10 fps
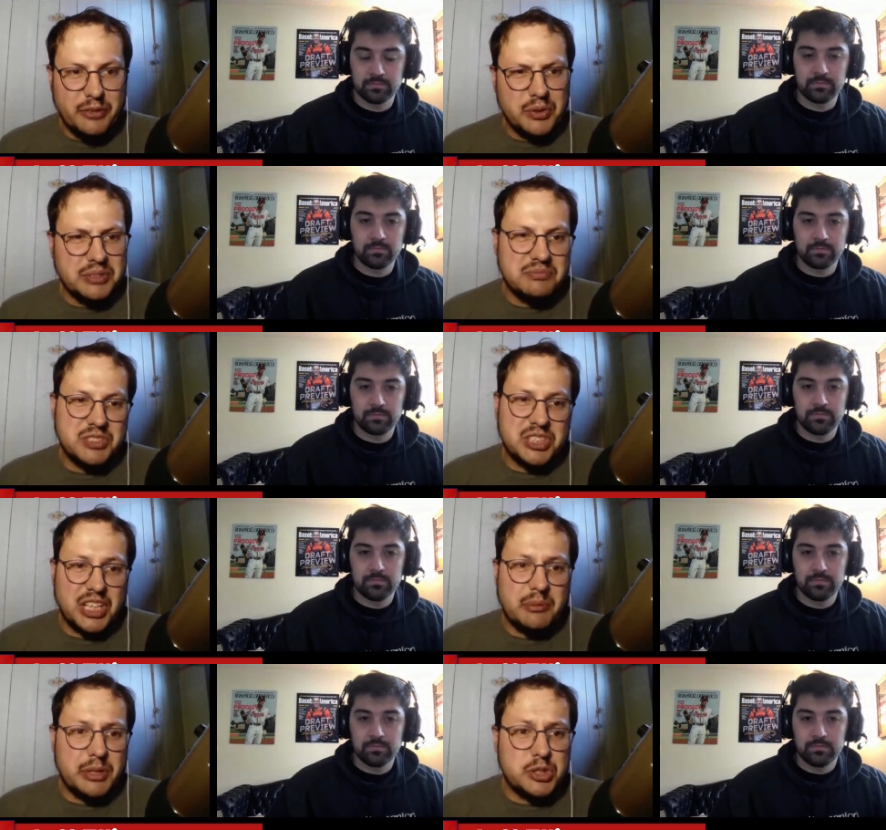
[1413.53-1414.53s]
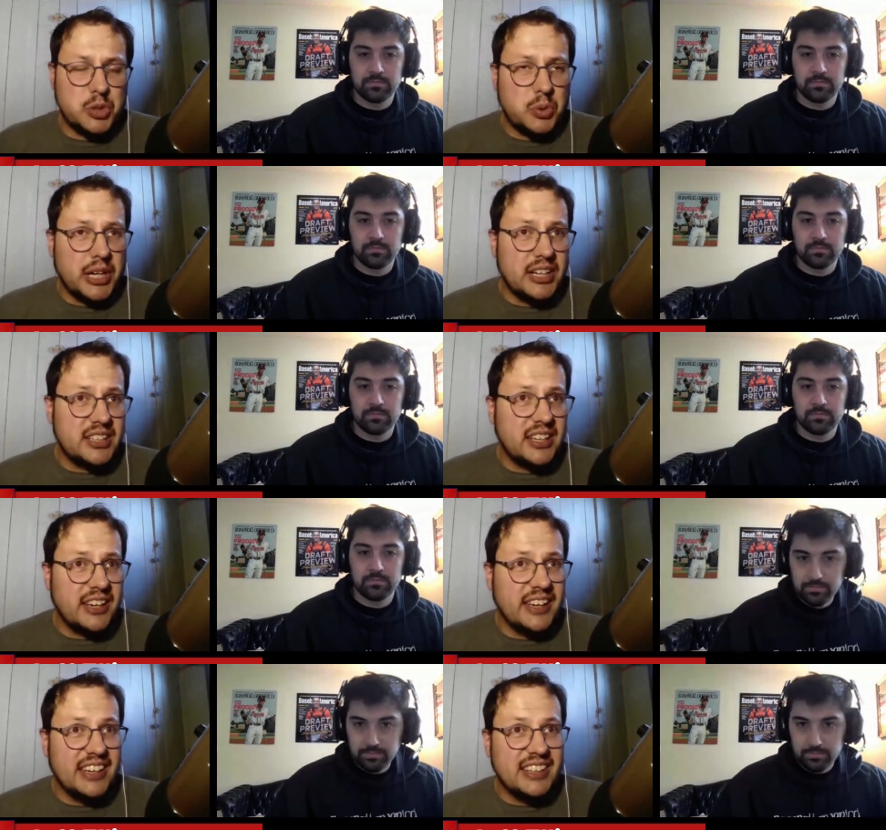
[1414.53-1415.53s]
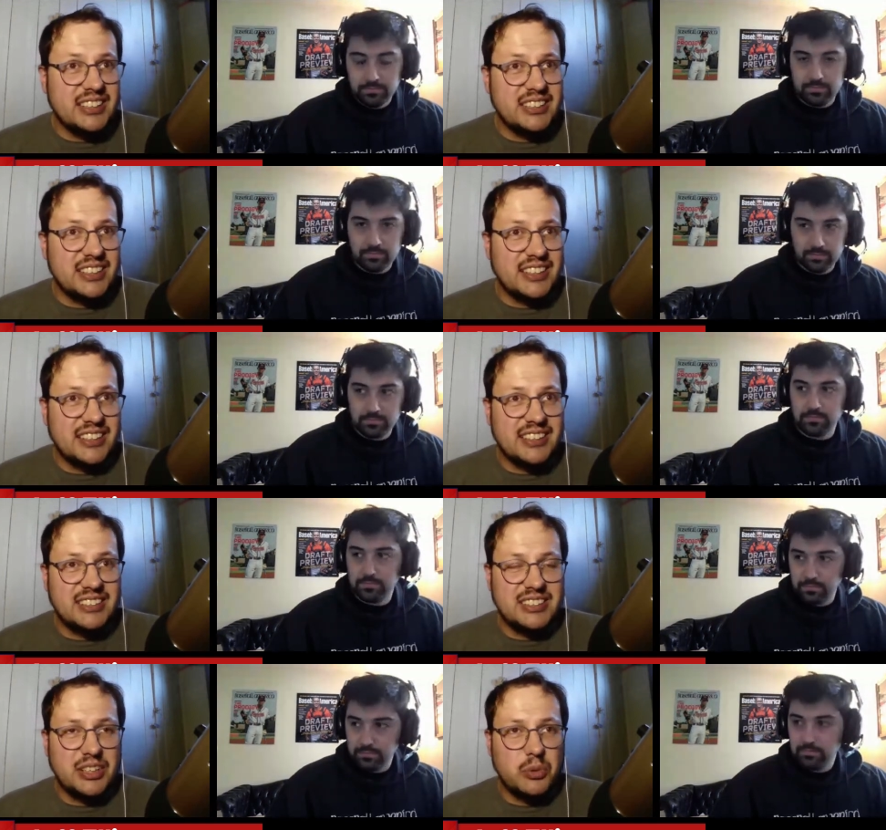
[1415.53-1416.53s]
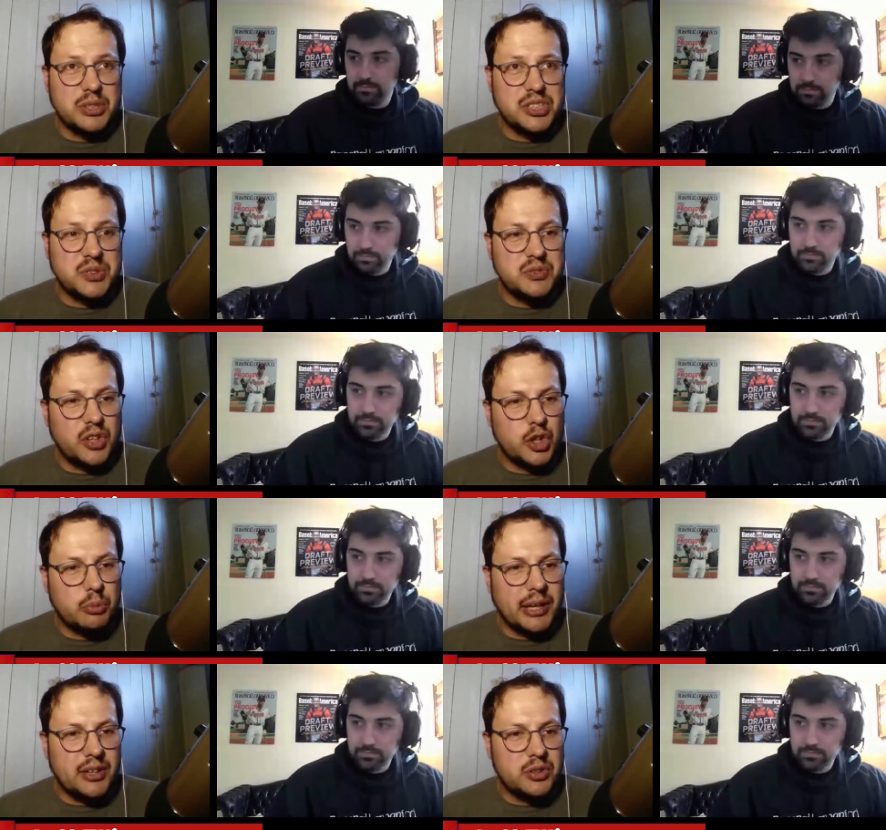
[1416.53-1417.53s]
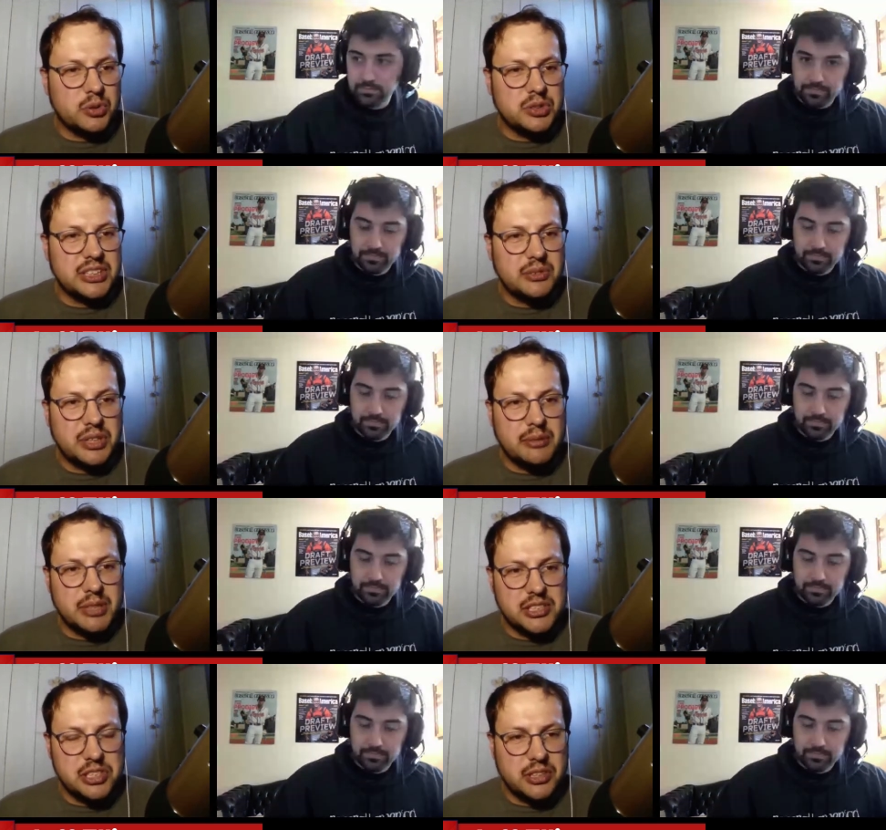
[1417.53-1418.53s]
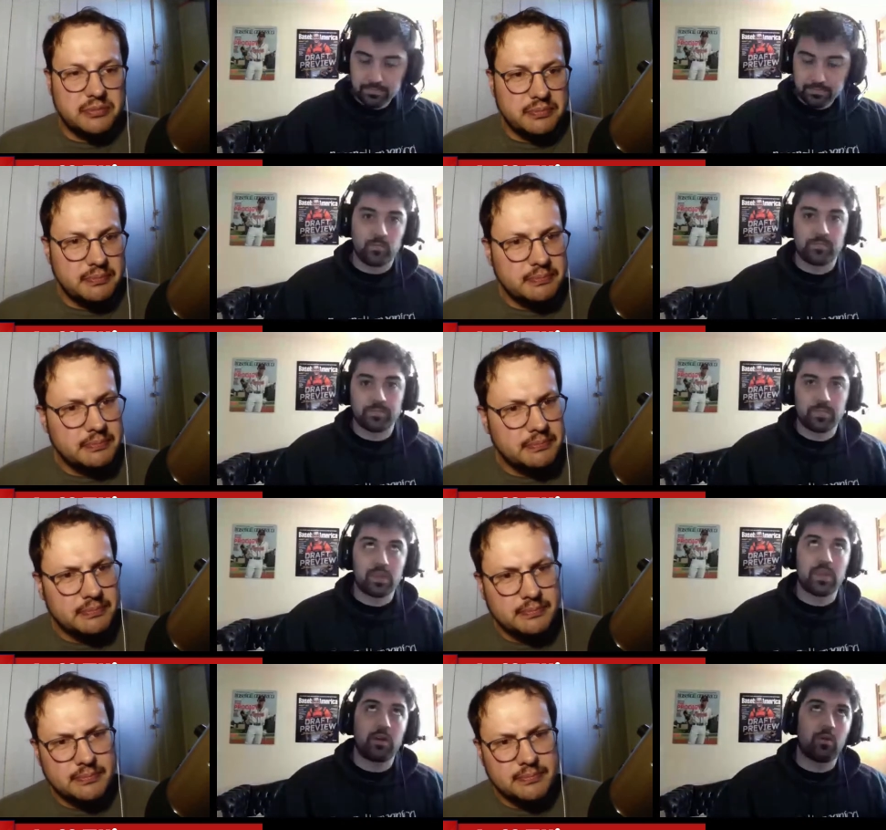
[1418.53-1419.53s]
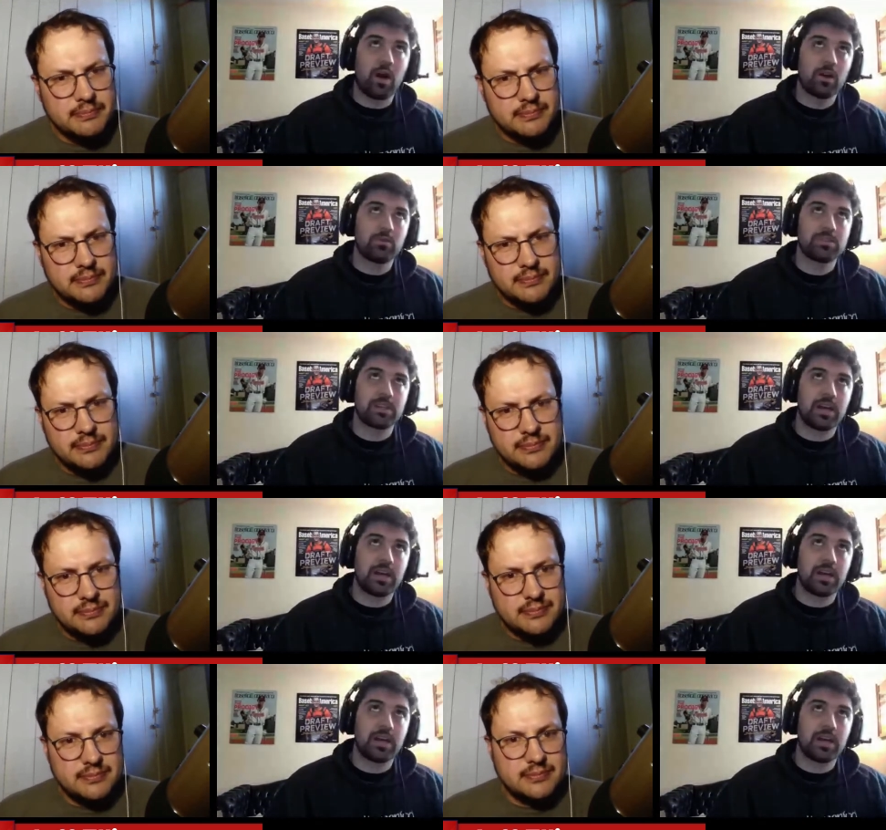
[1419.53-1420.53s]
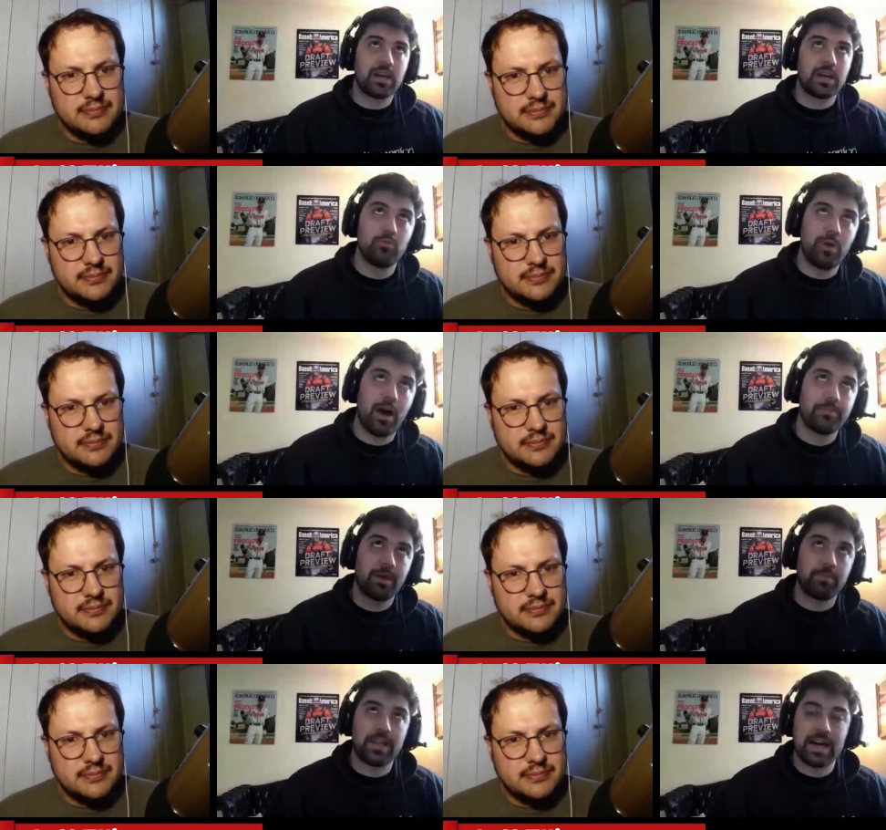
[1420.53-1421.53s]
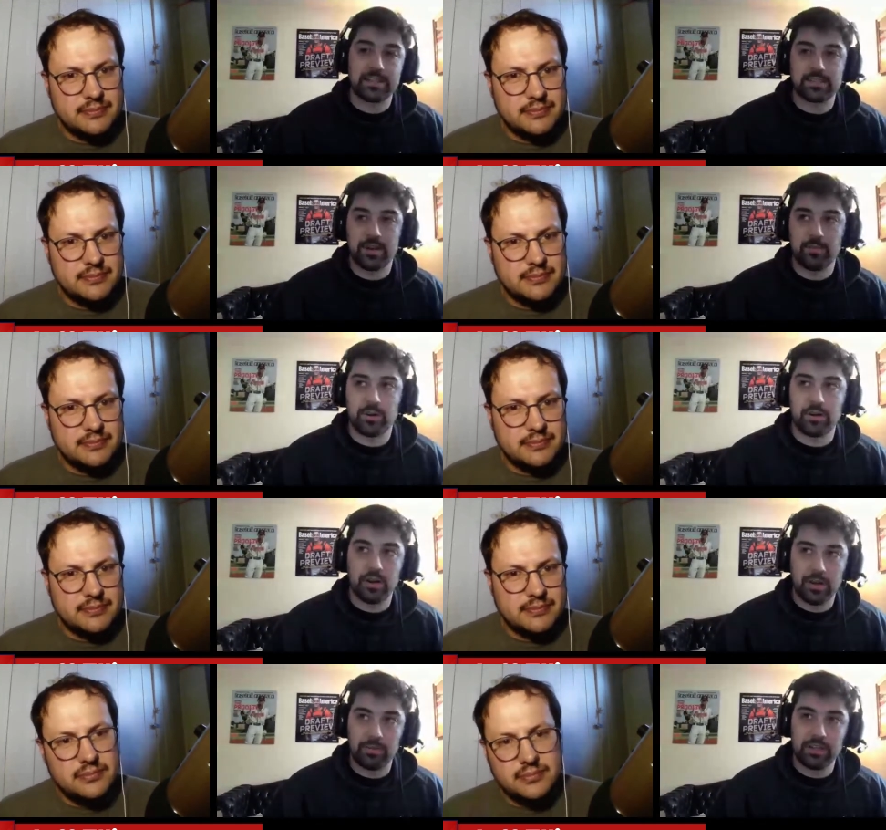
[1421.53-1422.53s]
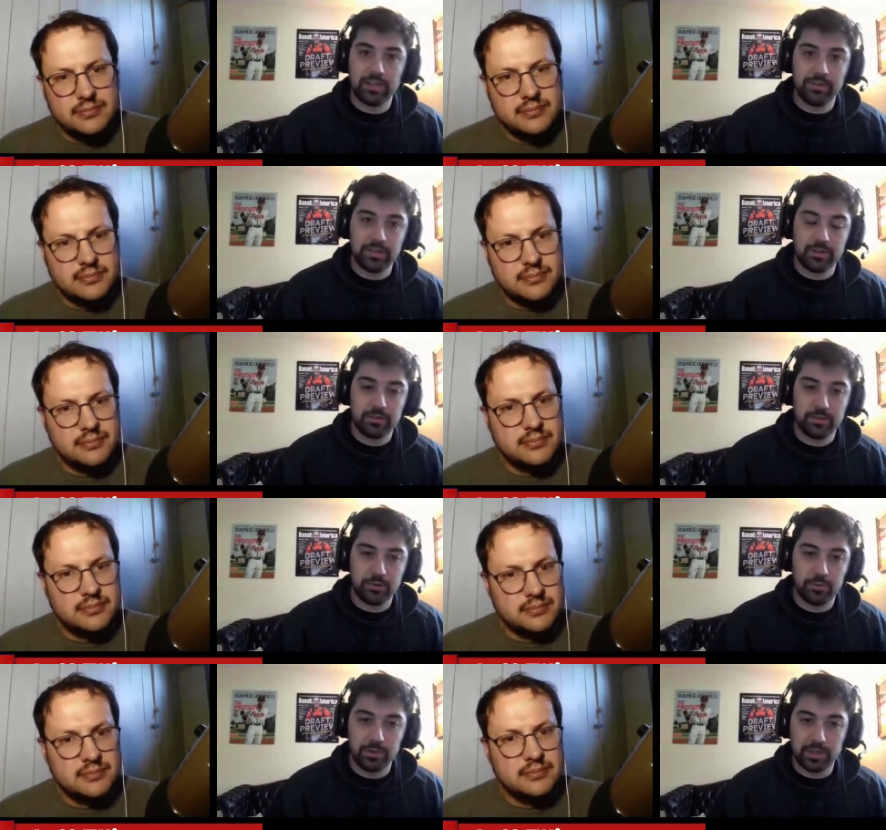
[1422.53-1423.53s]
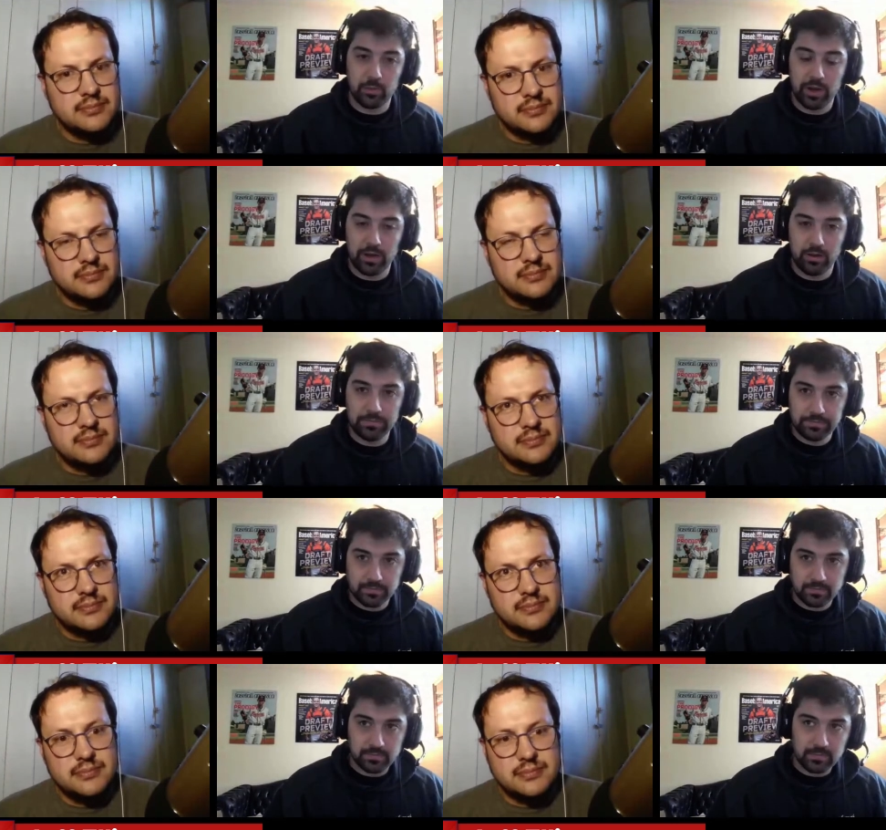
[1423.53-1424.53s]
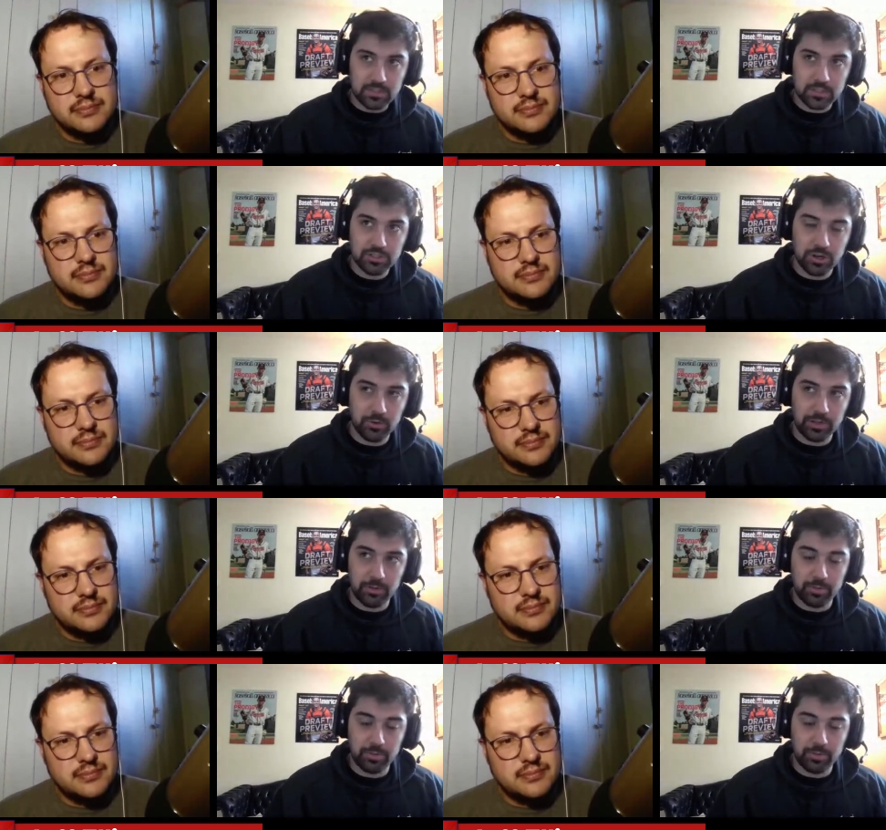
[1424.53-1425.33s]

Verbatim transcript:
Speaker 1: if you can just talk about Joe Rock and uh, you know what you've heard about or seen with him this year.
Speaker 2: Yeah, Rock was a guy who popped up last summer, I believe. He threw really well, showed really